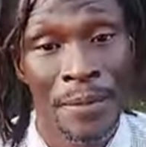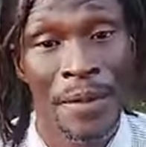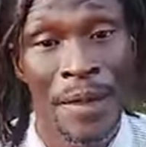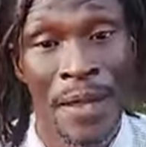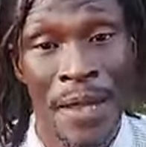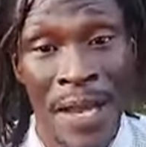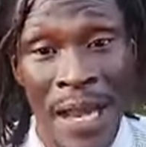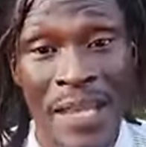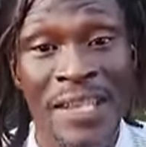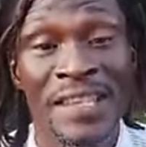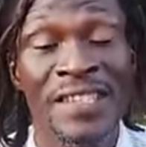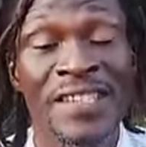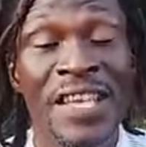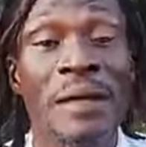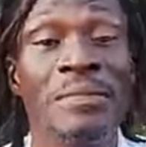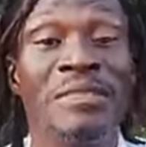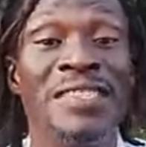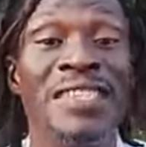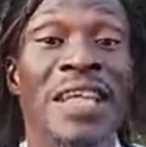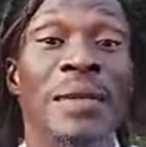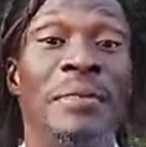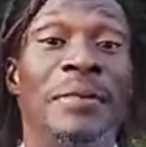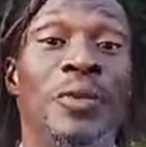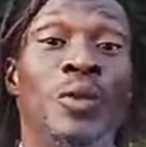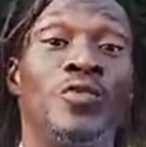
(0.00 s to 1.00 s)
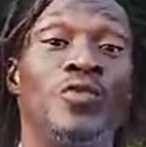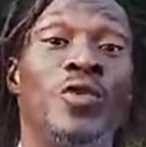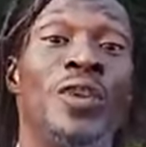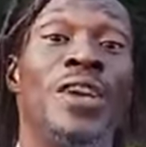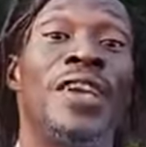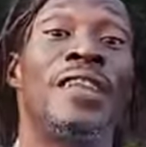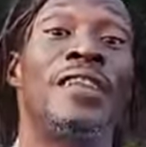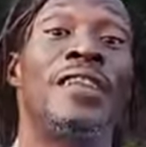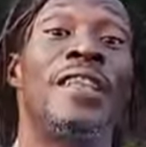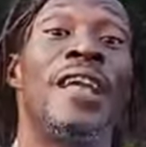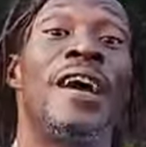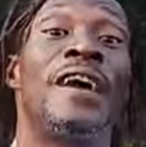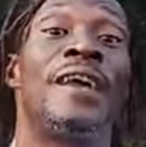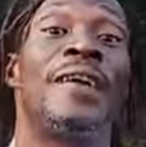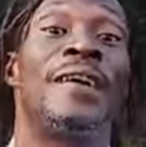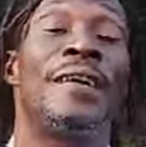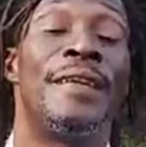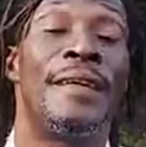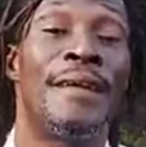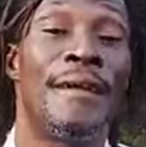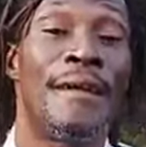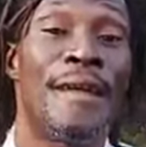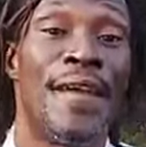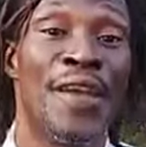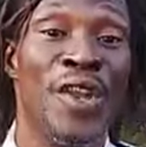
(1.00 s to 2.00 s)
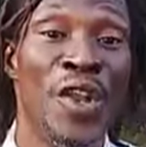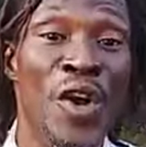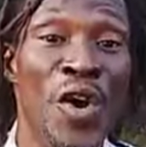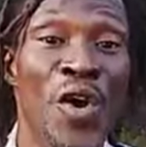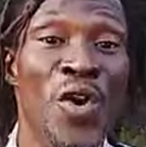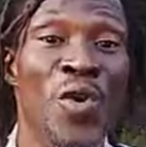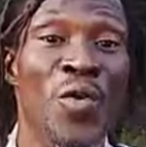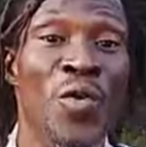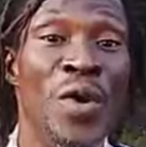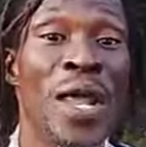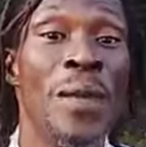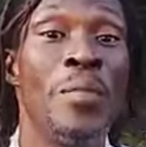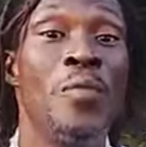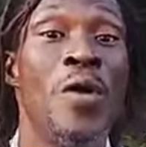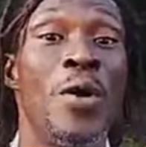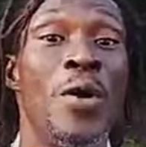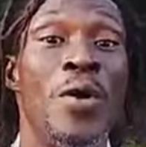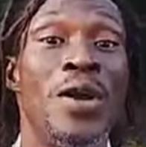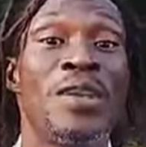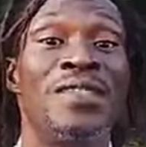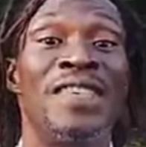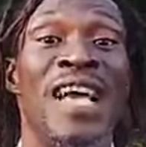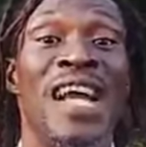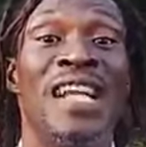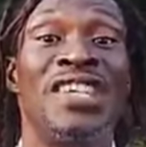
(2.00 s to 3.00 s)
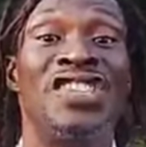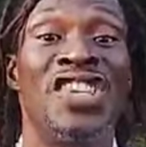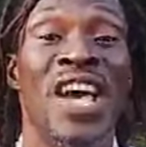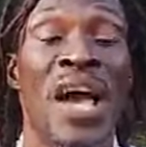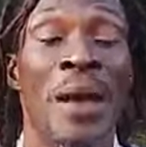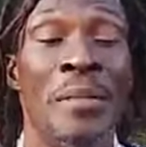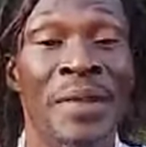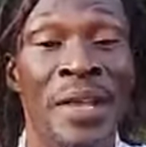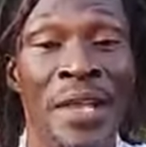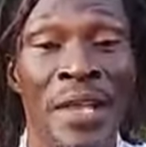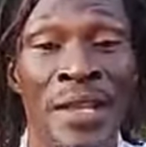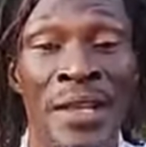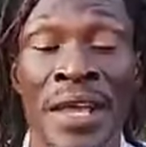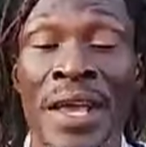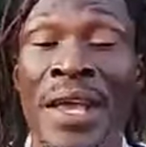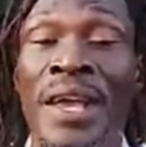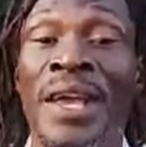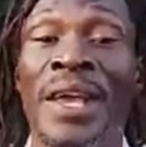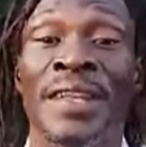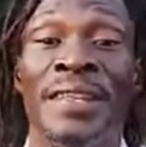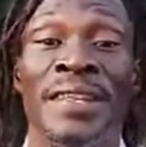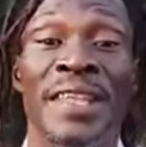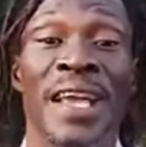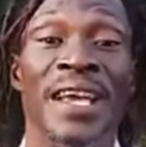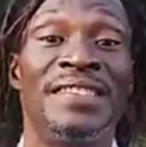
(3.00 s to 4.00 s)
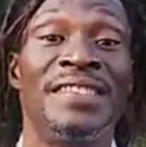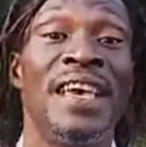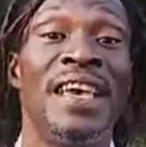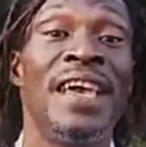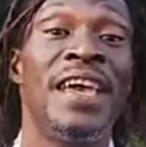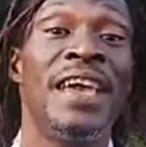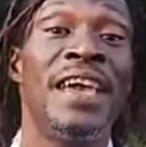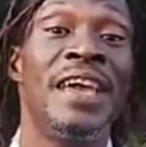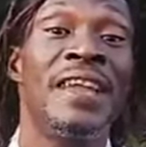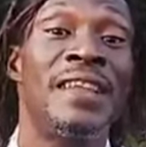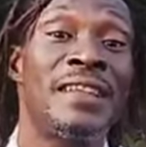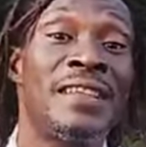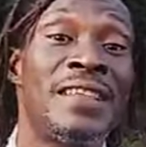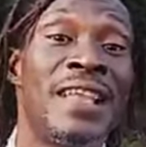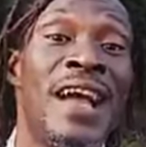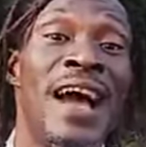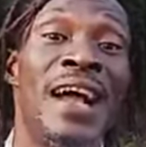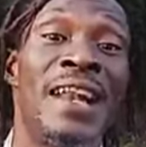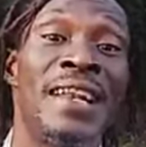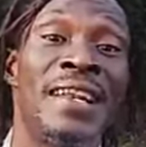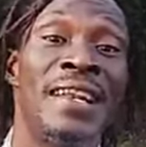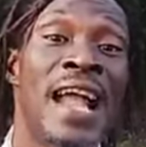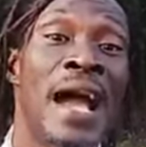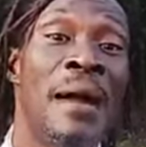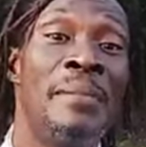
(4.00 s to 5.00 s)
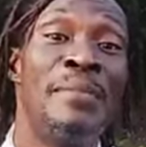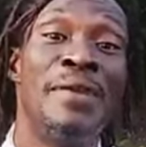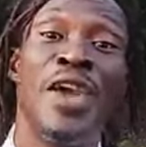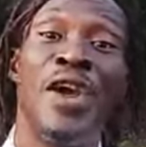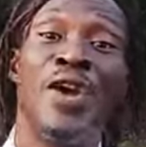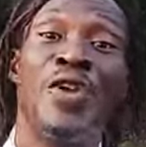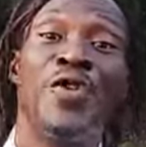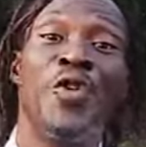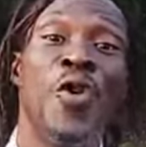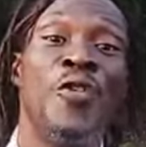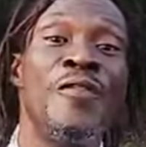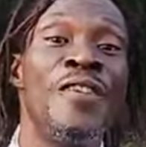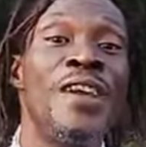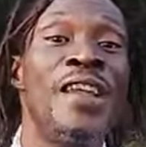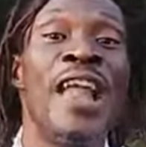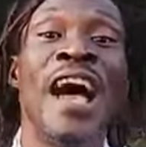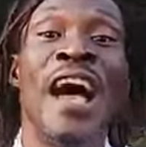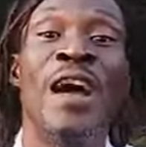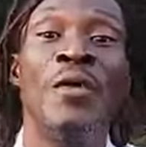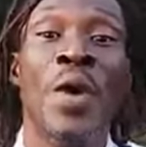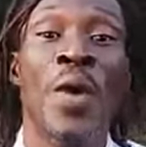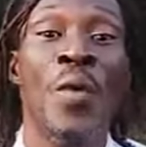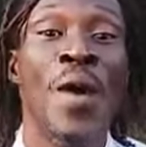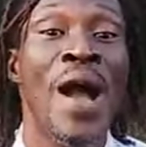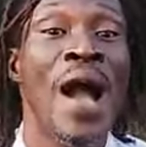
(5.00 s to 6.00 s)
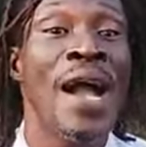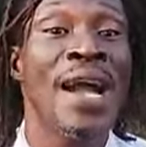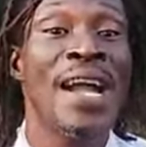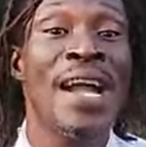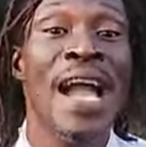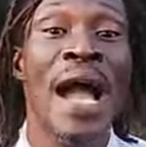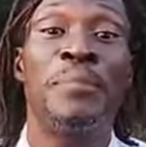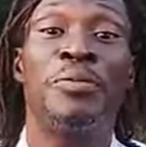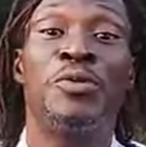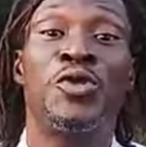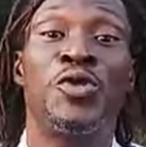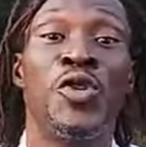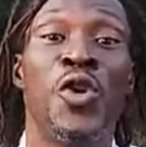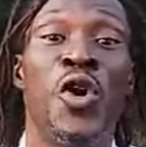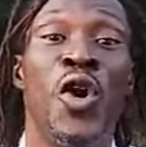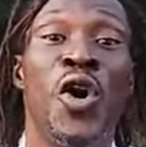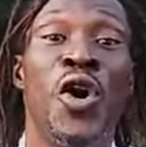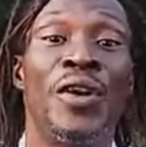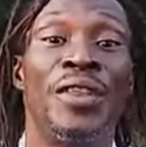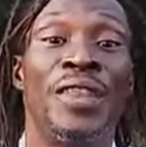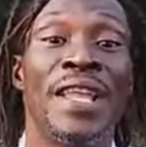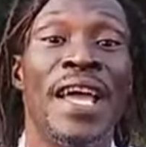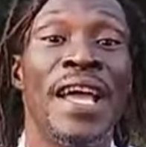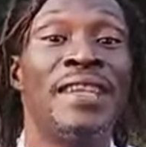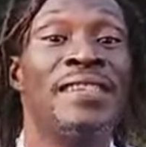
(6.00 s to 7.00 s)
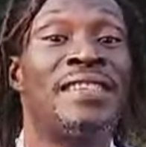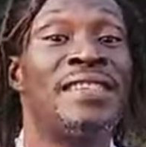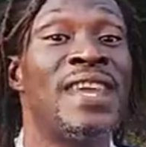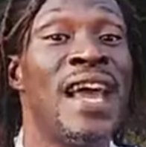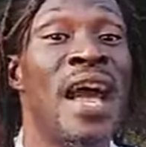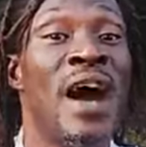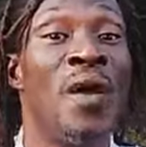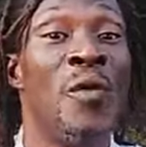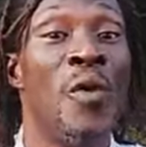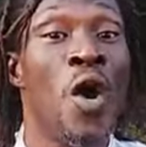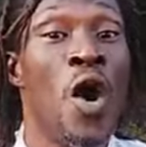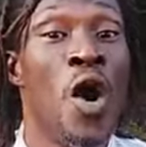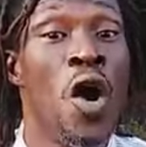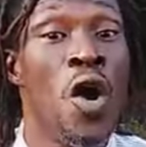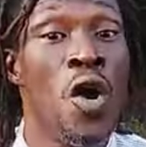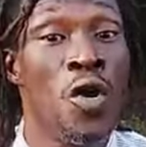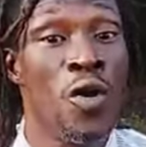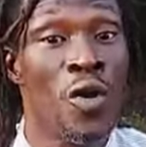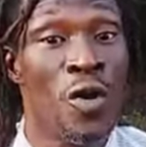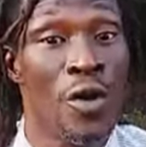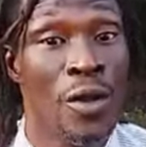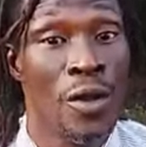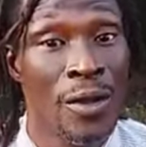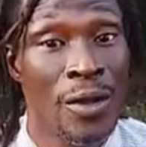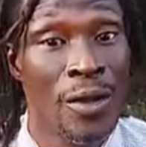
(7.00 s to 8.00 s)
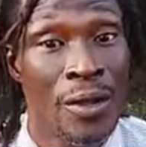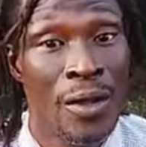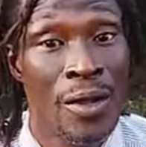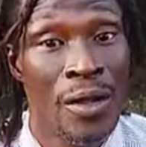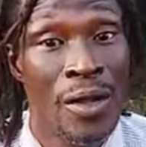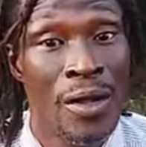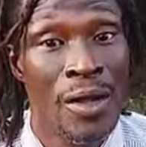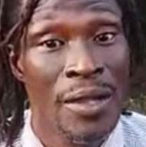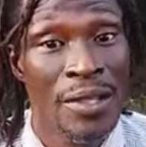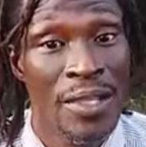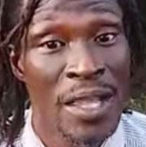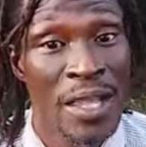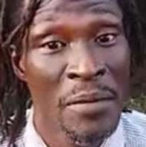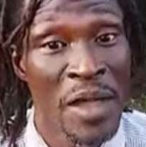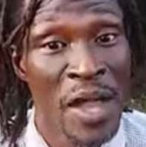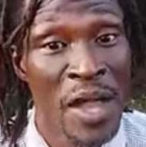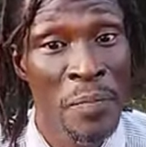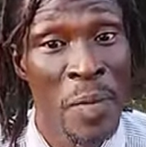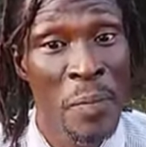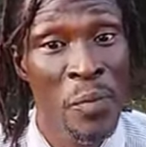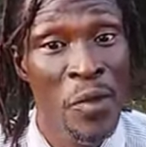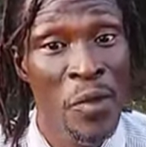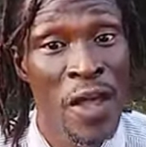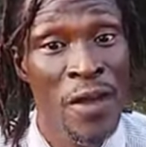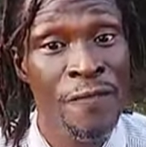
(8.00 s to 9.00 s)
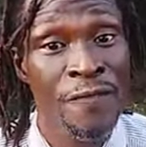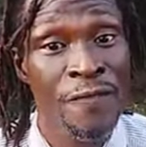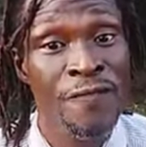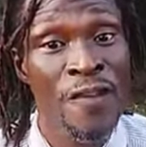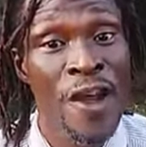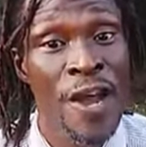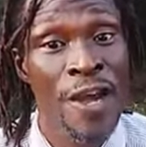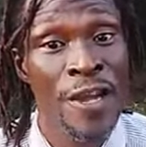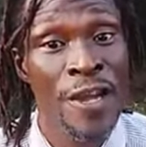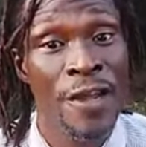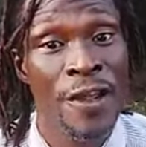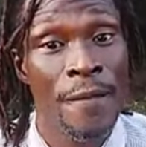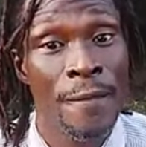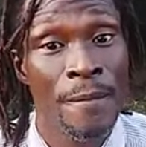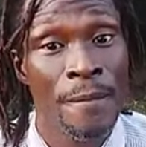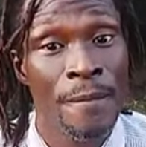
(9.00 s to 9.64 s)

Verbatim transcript: And at the same thing they do to Hitler. You know, when they go inside Germany, they say Hitler now be a gorilla we want capture the entire world. They make people afraid.